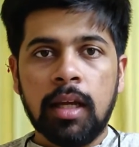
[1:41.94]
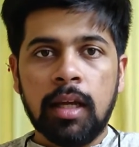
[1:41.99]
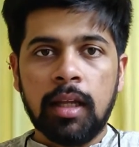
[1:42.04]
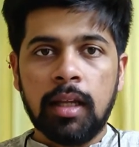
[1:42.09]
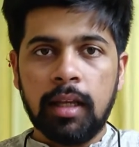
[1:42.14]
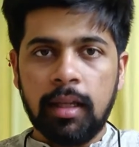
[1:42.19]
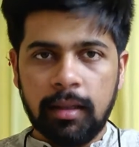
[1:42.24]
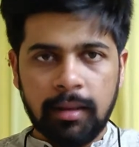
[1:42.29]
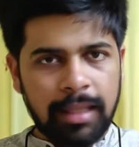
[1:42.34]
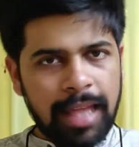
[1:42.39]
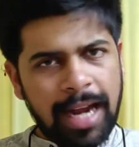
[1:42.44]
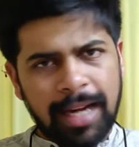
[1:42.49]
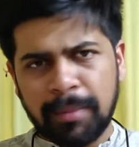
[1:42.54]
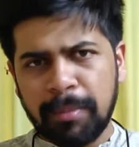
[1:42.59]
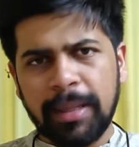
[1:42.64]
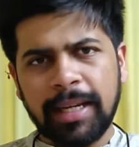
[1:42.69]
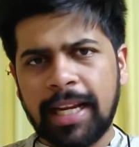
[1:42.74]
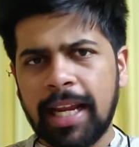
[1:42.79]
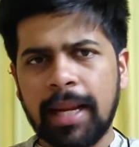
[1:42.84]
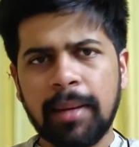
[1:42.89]

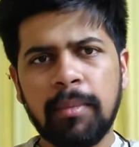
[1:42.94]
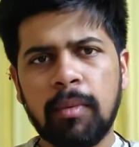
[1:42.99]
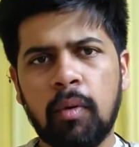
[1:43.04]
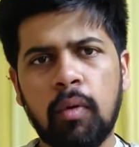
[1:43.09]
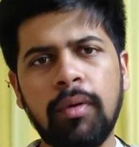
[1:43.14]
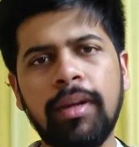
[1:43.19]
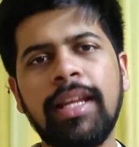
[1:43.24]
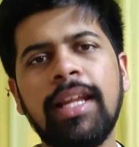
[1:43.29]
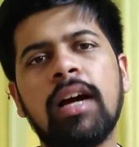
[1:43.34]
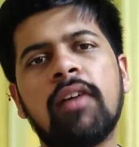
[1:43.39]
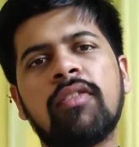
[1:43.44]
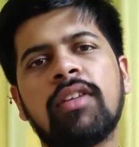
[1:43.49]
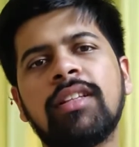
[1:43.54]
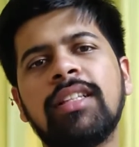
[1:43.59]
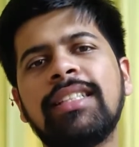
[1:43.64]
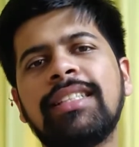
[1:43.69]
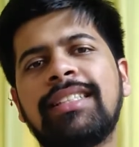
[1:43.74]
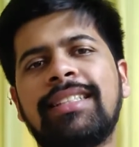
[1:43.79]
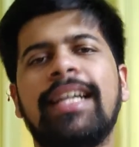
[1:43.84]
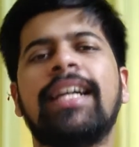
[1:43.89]
That became only after
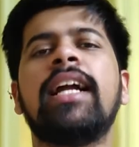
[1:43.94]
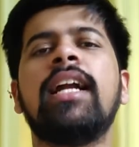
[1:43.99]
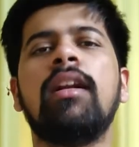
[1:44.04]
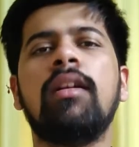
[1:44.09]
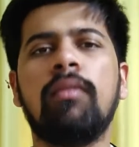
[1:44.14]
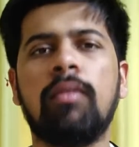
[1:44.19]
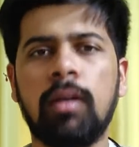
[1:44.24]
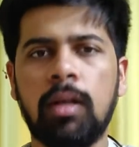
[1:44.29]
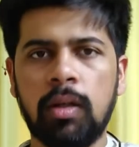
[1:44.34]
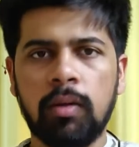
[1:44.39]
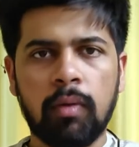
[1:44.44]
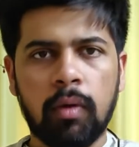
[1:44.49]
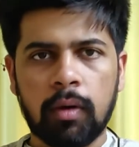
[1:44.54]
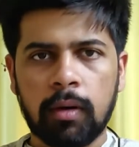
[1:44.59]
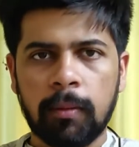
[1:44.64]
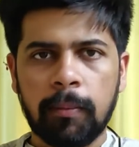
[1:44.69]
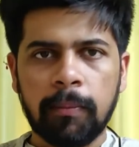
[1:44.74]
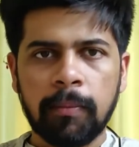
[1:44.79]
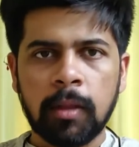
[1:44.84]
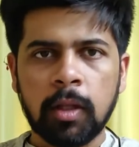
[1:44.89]
the Second World
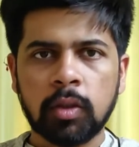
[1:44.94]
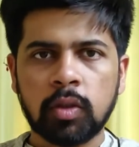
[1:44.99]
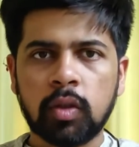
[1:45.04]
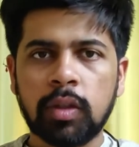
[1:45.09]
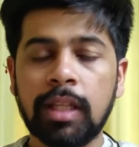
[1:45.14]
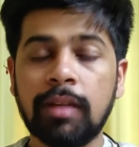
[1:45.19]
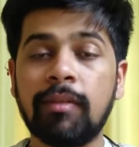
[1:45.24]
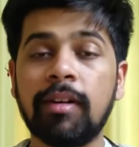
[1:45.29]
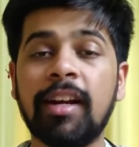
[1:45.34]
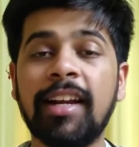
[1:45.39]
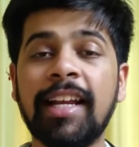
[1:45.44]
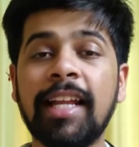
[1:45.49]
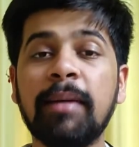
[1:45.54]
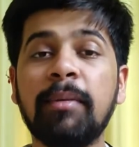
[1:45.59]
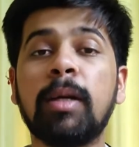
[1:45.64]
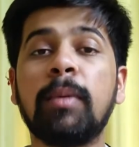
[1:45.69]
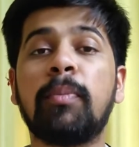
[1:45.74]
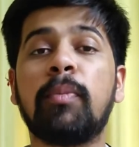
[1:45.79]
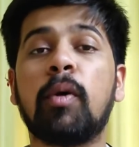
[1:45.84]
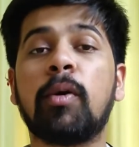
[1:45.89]
War. So there were
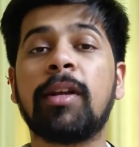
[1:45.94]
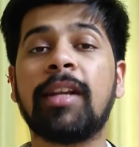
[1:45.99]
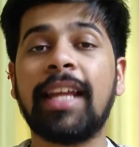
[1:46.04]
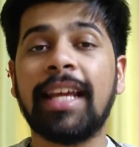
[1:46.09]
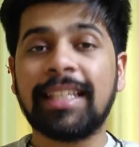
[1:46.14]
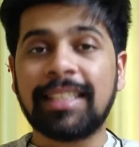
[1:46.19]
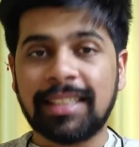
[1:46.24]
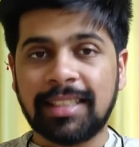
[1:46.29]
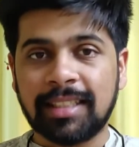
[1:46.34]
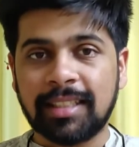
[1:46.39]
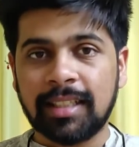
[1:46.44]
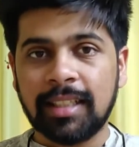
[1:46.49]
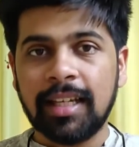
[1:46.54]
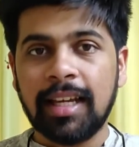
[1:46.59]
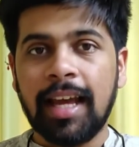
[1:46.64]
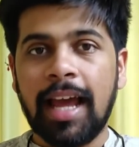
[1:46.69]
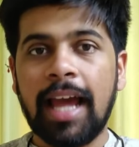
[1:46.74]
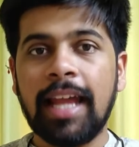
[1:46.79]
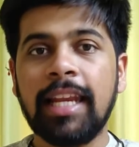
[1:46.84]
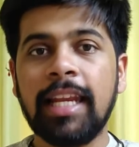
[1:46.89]
labor protests
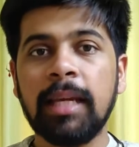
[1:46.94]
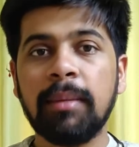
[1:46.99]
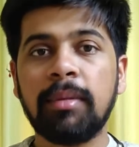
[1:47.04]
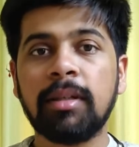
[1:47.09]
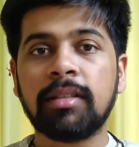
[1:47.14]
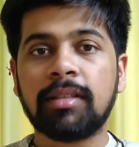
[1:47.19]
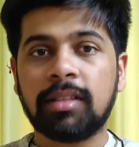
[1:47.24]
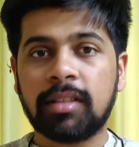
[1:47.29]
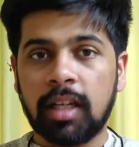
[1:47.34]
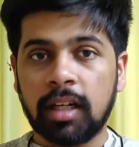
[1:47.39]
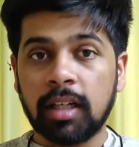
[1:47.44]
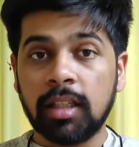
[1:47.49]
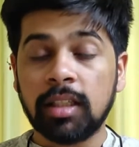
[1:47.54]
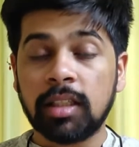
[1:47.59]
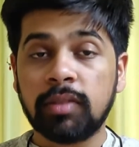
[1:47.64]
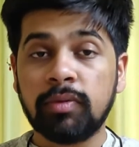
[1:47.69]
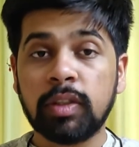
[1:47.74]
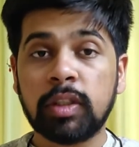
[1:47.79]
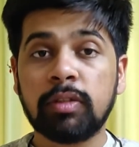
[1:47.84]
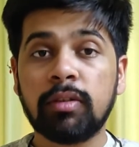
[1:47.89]
and labor
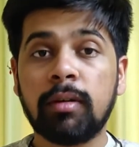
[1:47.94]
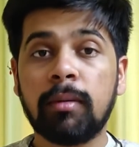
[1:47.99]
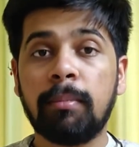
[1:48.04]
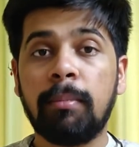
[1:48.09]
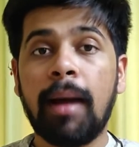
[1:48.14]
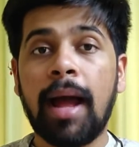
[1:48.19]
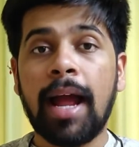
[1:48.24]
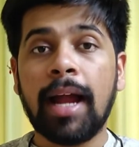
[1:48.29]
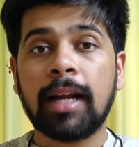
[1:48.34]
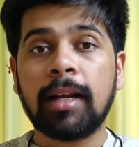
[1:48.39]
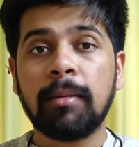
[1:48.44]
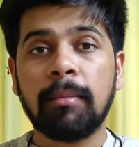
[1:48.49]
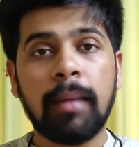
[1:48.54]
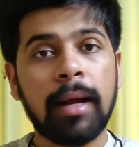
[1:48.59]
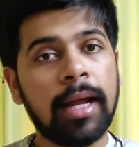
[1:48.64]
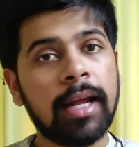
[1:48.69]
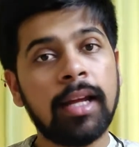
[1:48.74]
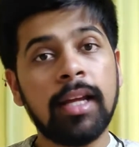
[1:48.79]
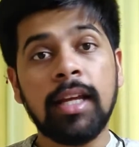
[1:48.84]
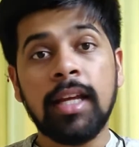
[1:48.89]
struggles which were backed
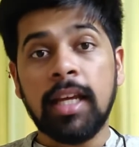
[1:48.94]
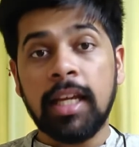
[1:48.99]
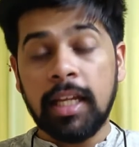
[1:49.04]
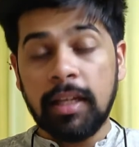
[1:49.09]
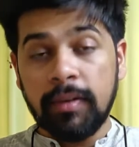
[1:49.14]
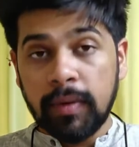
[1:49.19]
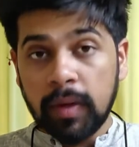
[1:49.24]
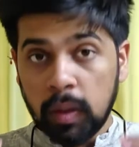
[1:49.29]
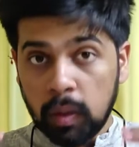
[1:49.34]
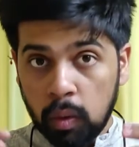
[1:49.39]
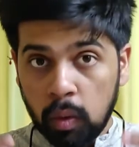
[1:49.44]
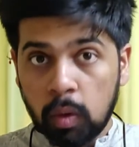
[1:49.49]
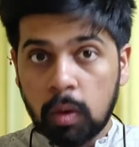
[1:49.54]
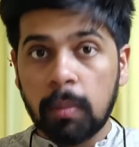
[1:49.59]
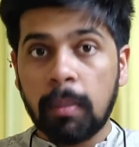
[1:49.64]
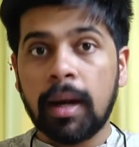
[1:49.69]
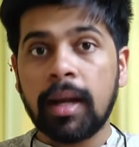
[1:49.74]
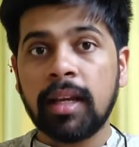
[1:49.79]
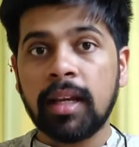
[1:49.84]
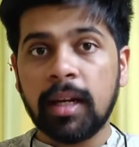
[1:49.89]
by even
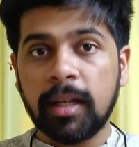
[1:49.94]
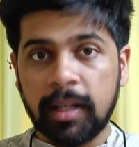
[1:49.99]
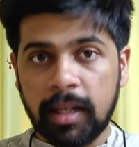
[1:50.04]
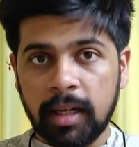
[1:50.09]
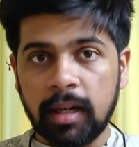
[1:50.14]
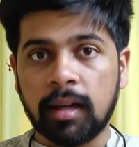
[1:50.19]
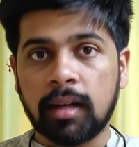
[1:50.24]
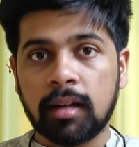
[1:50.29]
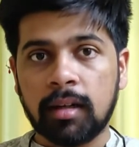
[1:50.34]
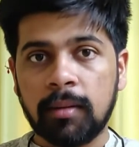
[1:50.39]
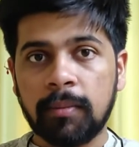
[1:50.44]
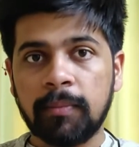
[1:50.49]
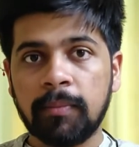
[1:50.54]
Lokmanya Tilak.